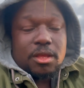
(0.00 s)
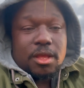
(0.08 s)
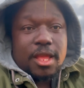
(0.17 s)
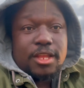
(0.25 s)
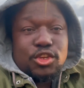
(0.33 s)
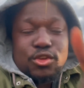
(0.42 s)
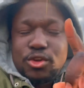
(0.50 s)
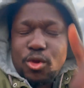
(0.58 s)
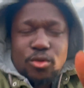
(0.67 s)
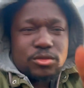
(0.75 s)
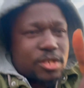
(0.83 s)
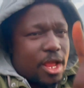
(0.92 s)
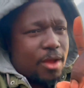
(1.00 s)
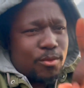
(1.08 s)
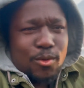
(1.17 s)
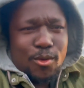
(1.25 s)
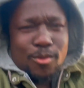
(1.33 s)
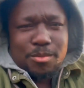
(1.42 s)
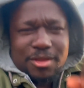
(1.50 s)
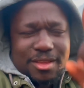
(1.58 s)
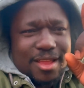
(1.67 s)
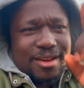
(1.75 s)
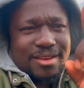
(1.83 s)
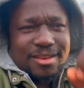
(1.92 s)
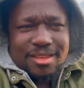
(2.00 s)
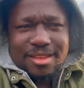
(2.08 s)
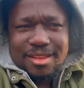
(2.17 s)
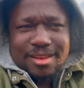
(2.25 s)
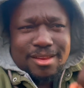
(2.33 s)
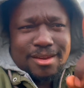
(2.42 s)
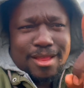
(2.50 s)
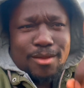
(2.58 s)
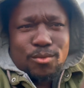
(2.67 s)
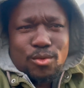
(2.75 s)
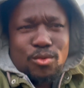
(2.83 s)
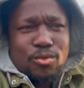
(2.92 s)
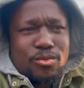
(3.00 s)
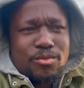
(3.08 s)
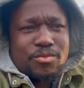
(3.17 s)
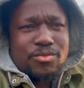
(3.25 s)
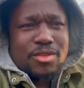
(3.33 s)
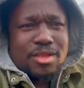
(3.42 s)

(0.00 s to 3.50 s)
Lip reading: And you know Tyrone be getting in that room.